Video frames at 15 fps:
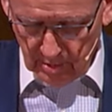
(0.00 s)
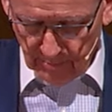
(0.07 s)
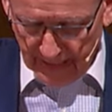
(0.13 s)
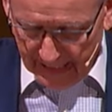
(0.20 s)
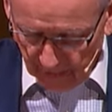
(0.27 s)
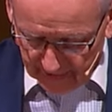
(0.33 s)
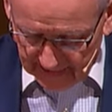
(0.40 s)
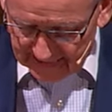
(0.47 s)

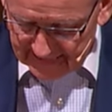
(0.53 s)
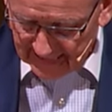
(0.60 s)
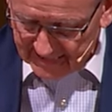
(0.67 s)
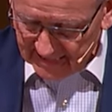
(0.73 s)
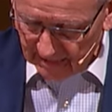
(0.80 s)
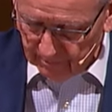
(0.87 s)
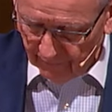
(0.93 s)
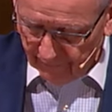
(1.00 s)
parenting, as I
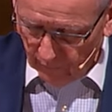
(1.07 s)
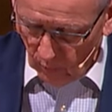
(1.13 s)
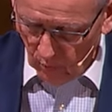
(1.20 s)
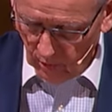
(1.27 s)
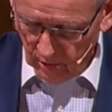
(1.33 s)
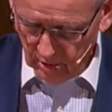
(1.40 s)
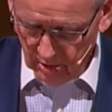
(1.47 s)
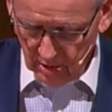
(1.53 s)
said
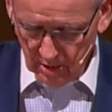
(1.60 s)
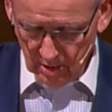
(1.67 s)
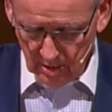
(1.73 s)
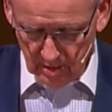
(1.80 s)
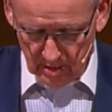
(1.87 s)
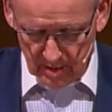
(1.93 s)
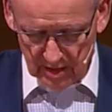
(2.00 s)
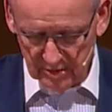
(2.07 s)
before,
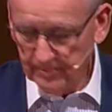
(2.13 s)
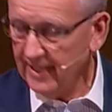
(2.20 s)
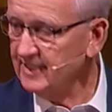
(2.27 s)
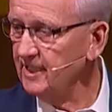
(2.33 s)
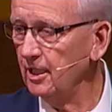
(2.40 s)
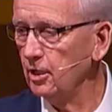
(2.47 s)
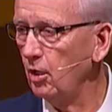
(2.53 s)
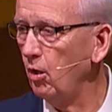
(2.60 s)

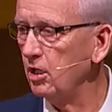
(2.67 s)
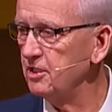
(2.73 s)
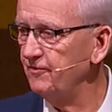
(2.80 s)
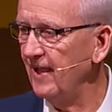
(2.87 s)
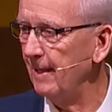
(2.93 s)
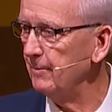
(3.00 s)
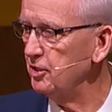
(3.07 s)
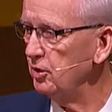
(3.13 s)
especially in large
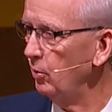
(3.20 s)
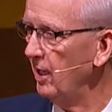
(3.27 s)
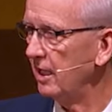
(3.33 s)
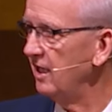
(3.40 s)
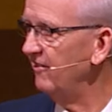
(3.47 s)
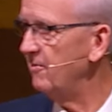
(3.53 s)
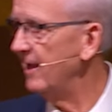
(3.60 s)
families. You know what I love